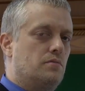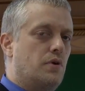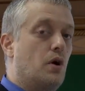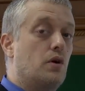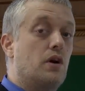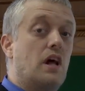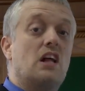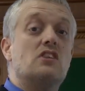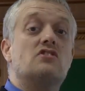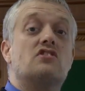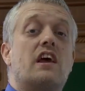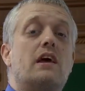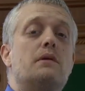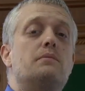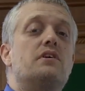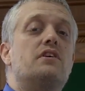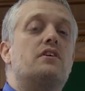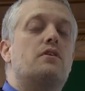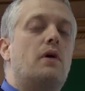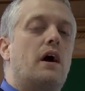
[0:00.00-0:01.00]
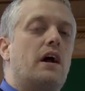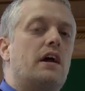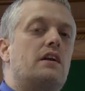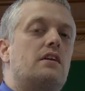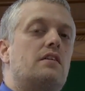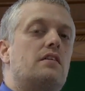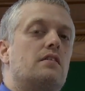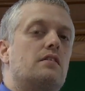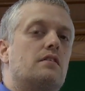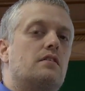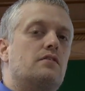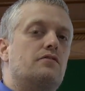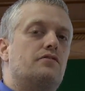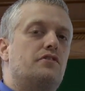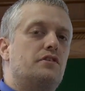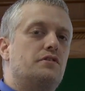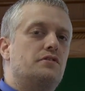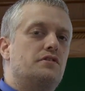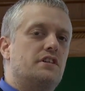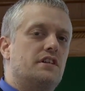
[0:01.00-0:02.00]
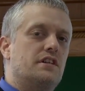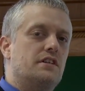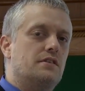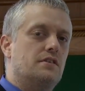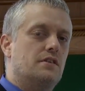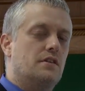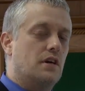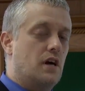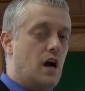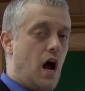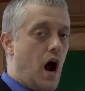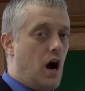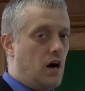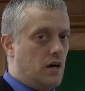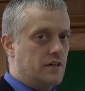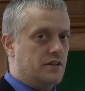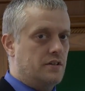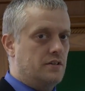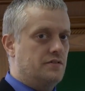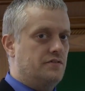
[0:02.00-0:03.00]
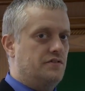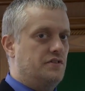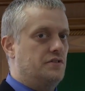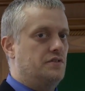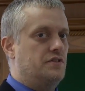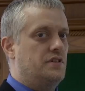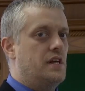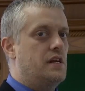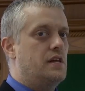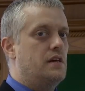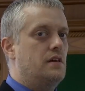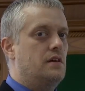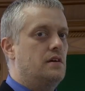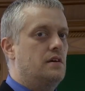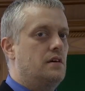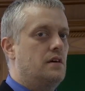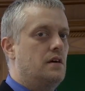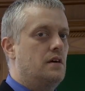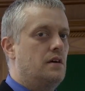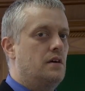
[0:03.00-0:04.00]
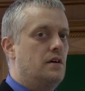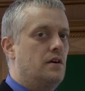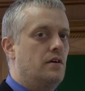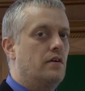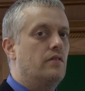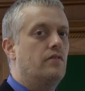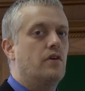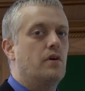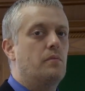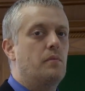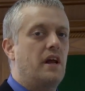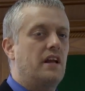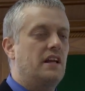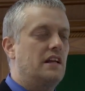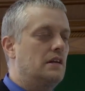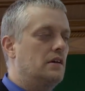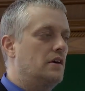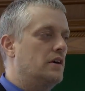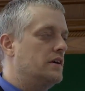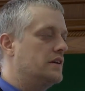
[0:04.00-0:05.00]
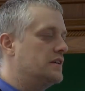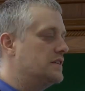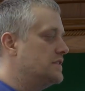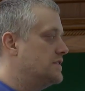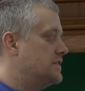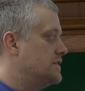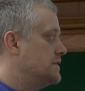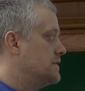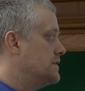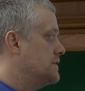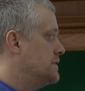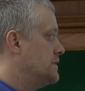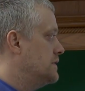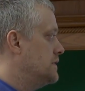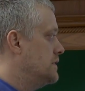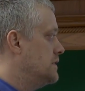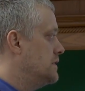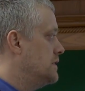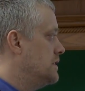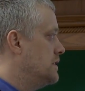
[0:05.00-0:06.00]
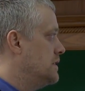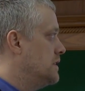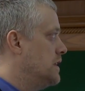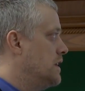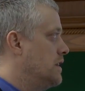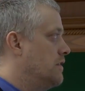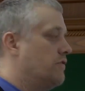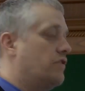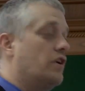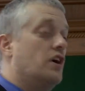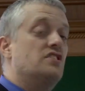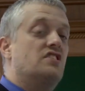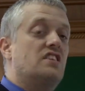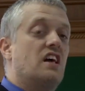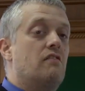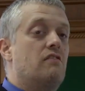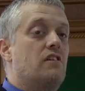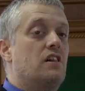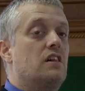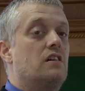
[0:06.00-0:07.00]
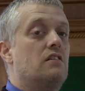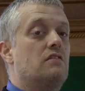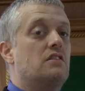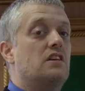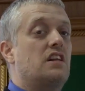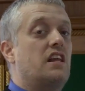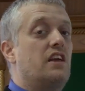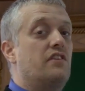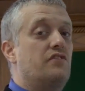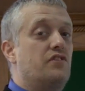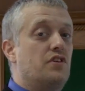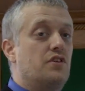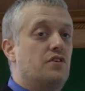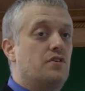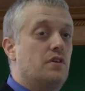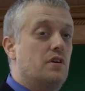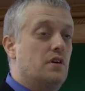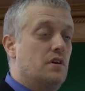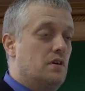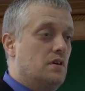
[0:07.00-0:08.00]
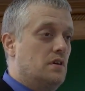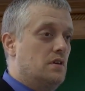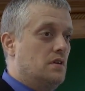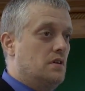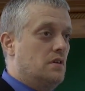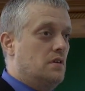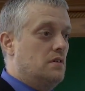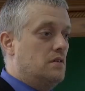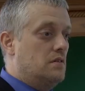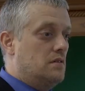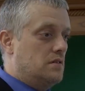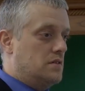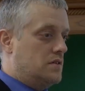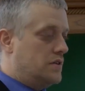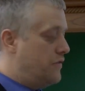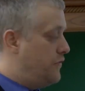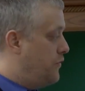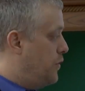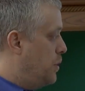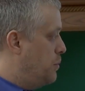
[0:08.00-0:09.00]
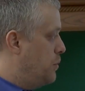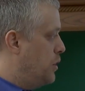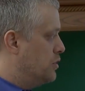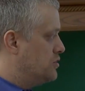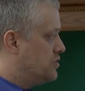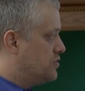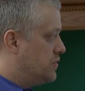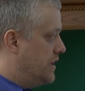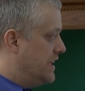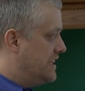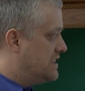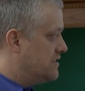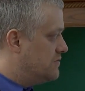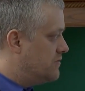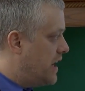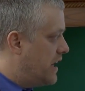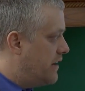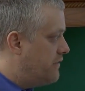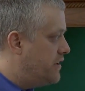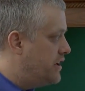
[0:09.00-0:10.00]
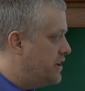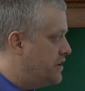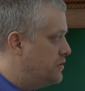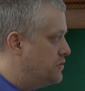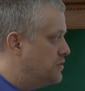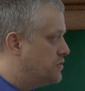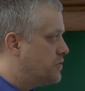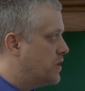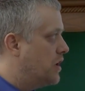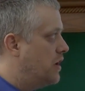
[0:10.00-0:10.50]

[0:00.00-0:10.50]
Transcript: Pronouns can be quite confusing or are confusing for many learners. First, I will give you the foremost reason why we use